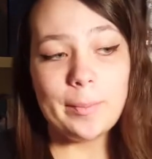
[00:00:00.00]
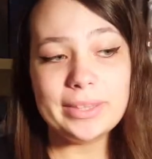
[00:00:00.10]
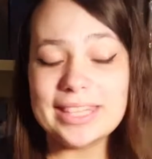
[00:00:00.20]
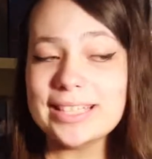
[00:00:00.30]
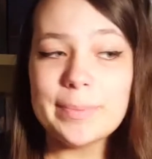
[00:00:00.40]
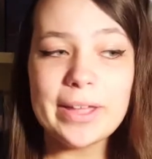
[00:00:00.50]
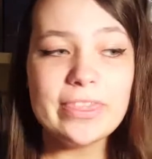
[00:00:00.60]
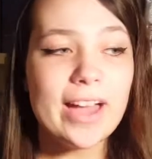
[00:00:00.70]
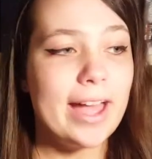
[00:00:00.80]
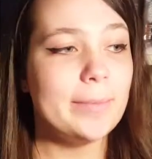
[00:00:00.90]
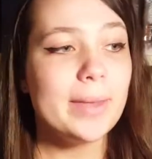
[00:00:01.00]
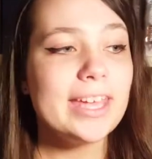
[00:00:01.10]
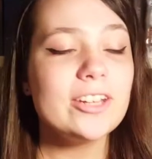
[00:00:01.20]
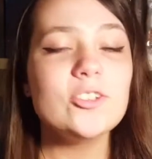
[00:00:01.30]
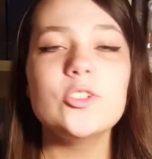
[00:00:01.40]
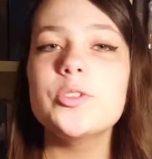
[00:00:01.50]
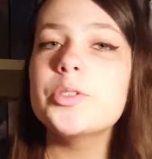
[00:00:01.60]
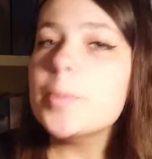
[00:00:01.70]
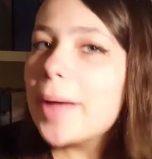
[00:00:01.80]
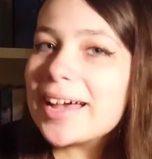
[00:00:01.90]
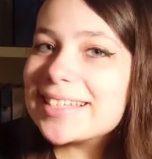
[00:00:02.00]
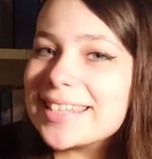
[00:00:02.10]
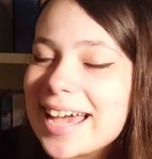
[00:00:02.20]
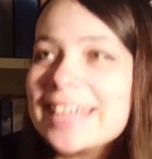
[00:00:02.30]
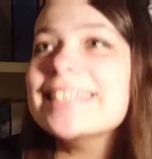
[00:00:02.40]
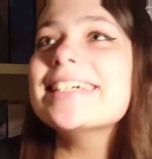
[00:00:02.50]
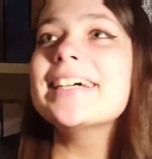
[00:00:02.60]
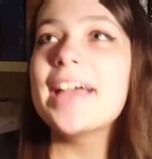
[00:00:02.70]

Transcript: but this month I managed to surpass that